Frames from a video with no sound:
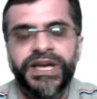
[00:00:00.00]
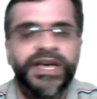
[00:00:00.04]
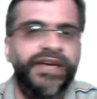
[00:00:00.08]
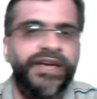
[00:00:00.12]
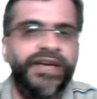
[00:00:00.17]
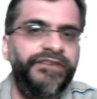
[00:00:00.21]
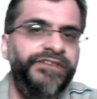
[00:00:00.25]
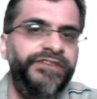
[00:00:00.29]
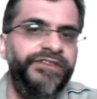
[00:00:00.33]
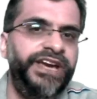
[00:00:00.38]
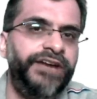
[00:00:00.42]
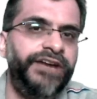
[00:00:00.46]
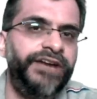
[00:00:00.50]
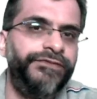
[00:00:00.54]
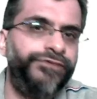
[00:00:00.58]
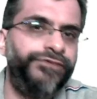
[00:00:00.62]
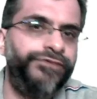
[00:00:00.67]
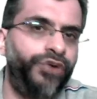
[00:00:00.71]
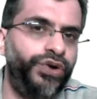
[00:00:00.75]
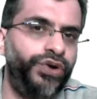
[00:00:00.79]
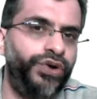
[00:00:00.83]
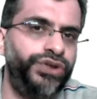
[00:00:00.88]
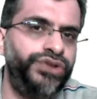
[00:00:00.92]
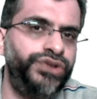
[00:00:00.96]
We are
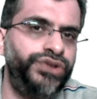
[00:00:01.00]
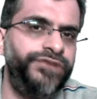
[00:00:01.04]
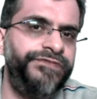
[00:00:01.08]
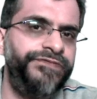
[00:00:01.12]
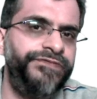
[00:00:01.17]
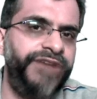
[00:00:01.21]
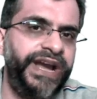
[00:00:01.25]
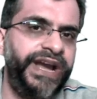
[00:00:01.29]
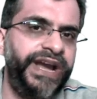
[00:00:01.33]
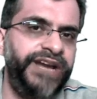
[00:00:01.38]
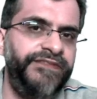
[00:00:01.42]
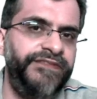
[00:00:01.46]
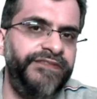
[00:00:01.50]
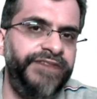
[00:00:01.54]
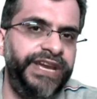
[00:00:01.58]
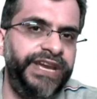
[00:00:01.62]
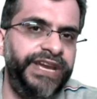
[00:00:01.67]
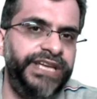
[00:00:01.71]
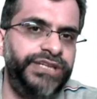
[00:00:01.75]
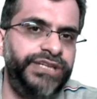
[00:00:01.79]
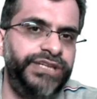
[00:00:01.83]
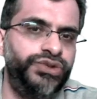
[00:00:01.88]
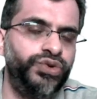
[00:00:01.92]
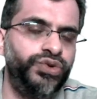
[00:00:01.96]
forced to find
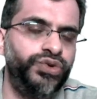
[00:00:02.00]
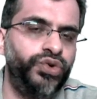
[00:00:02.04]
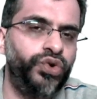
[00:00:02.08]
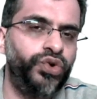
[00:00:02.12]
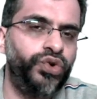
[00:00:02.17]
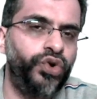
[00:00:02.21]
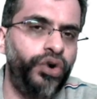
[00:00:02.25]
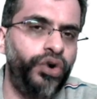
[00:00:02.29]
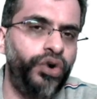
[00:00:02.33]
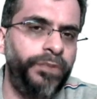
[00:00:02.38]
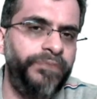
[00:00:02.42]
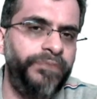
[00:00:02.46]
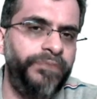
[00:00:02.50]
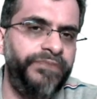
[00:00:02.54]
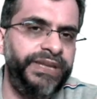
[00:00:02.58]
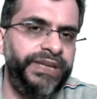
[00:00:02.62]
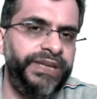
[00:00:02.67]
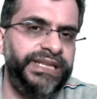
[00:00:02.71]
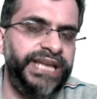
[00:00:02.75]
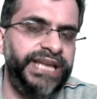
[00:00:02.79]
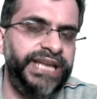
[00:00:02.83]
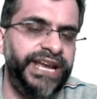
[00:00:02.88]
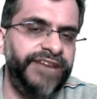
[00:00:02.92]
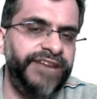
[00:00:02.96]
ways to cope
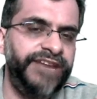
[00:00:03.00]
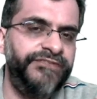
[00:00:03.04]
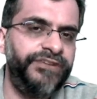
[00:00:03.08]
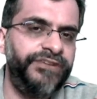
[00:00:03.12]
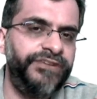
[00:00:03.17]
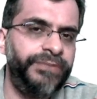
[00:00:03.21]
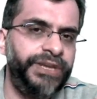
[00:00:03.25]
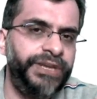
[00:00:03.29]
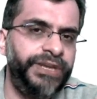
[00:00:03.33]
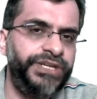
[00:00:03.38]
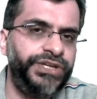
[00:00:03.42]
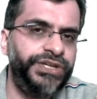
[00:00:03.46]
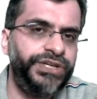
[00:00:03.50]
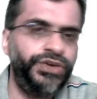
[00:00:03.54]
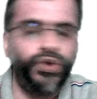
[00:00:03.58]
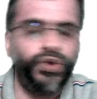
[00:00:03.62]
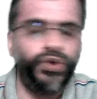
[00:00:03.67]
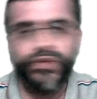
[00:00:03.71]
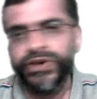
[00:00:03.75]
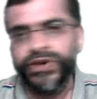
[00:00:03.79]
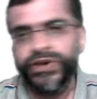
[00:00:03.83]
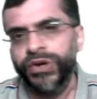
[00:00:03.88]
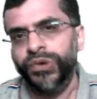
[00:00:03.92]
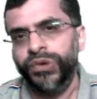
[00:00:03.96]
with information
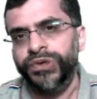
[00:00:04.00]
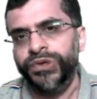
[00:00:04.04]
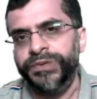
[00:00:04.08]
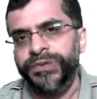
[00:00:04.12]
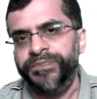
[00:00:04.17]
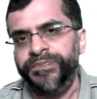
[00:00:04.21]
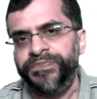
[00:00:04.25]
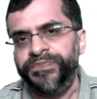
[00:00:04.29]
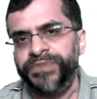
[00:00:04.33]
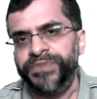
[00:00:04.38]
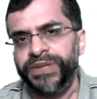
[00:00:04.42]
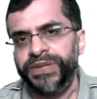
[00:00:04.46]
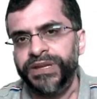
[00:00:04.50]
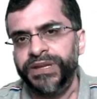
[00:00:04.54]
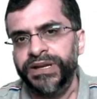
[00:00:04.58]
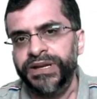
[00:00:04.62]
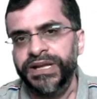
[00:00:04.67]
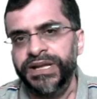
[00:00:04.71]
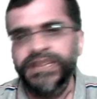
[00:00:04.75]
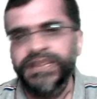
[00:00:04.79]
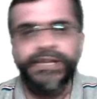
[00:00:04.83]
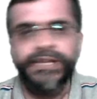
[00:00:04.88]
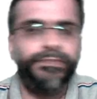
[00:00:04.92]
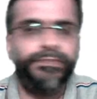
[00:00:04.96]
overload.
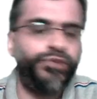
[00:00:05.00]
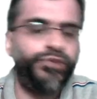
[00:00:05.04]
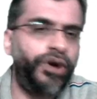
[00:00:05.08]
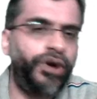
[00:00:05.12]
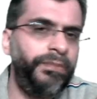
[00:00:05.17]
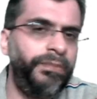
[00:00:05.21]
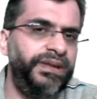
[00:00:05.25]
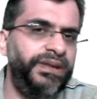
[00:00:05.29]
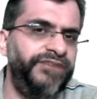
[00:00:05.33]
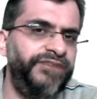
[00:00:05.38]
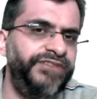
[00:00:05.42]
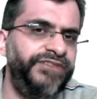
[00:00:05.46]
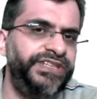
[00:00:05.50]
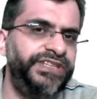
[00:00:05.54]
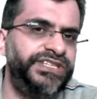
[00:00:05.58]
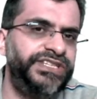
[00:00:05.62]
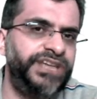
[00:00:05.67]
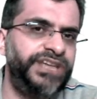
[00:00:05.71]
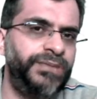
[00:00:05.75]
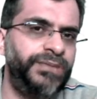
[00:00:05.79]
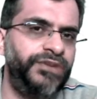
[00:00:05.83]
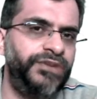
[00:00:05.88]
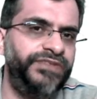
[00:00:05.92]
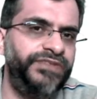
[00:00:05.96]
The problem with
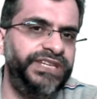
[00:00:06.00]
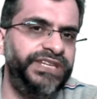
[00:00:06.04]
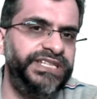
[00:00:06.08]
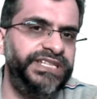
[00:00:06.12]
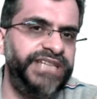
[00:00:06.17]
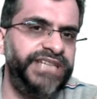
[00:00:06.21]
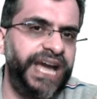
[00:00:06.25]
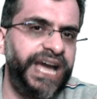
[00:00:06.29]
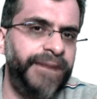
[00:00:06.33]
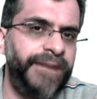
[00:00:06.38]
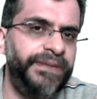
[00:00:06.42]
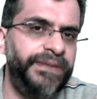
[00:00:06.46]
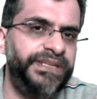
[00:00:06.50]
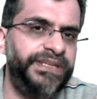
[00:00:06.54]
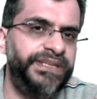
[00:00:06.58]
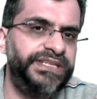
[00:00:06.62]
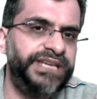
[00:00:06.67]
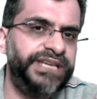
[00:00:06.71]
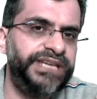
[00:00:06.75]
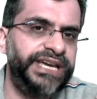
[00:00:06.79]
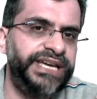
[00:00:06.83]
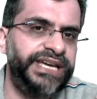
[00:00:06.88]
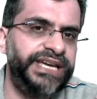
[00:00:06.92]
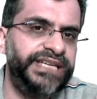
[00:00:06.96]
some of these habits
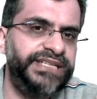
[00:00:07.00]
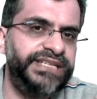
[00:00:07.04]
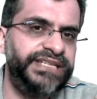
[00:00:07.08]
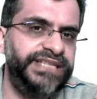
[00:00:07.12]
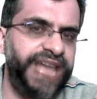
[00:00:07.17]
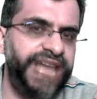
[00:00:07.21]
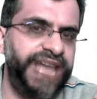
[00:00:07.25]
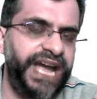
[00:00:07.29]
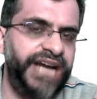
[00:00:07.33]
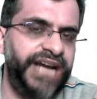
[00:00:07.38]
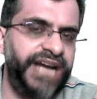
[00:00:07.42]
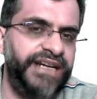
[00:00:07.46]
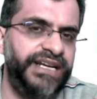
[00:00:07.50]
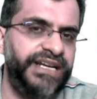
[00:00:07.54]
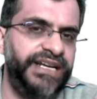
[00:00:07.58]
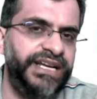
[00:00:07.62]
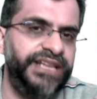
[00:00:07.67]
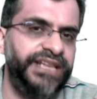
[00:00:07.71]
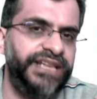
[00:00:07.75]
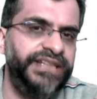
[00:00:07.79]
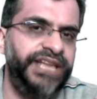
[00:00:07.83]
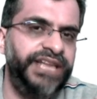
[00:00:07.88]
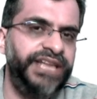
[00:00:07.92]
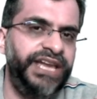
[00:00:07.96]
is that
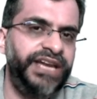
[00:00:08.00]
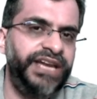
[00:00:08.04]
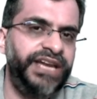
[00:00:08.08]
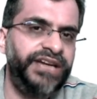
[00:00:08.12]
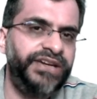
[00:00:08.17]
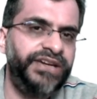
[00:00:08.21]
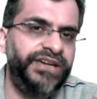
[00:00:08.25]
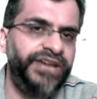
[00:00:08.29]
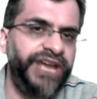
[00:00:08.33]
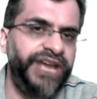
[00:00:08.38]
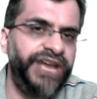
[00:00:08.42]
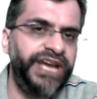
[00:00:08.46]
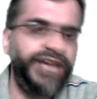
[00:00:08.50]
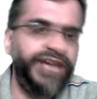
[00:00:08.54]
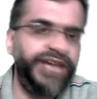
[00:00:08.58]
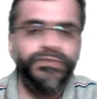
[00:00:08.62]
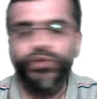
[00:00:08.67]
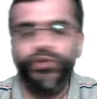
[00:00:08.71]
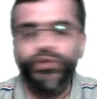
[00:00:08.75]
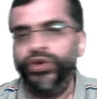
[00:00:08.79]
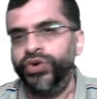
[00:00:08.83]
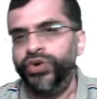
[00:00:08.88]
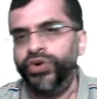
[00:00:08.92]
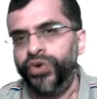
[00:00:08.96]
they create
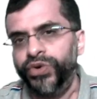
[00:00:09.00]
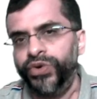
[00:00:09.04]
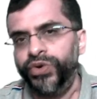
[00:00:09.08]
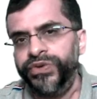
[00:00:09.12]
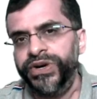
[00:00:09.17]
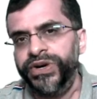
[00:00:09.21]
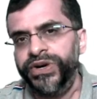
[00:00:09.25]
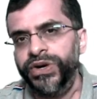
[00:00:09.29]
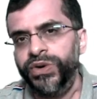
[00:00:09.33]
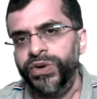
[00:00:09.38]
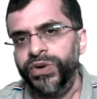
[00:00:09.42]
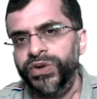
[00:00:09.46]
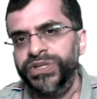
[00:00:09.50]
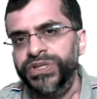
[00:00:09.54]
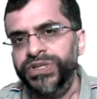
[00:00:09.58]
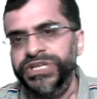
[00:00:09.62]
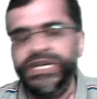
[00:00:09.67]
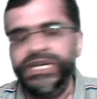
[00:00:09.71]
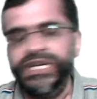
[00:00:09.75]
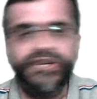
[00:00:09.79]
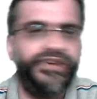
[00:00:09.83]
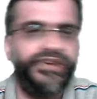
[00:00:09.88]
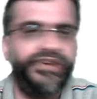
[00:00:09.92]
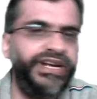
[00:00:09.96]
more overload,
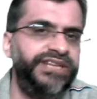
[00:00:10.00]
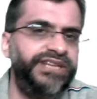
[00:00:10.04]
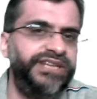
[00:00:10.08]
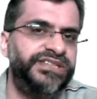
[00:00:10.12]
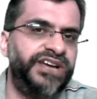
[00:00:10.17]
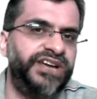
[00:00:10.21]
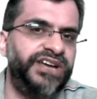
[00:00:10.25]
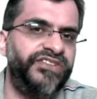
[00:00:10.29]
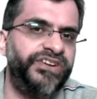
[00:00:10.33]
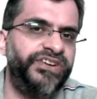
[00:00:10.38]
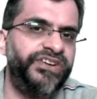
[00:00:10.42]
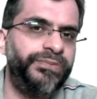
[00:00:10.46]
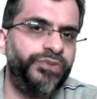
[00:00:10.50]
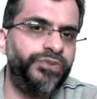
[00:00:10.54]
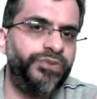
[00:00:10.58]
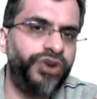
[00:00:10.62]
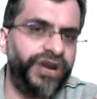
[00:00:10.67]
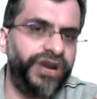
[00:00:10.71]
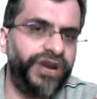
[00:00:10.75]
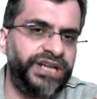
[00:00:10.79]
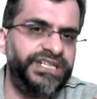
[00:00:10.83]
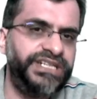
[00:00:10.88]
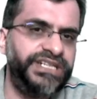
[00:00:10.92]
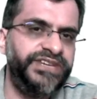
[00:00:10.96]
decrease our
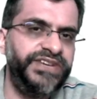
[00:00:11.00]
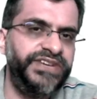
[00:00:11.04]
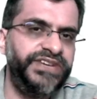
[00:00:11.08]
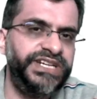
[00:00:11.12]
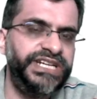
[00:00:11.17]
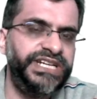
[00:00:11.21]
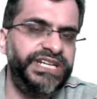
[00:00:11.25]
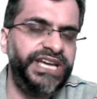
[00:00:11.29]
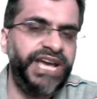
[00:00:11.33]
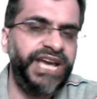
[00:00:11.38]
productivity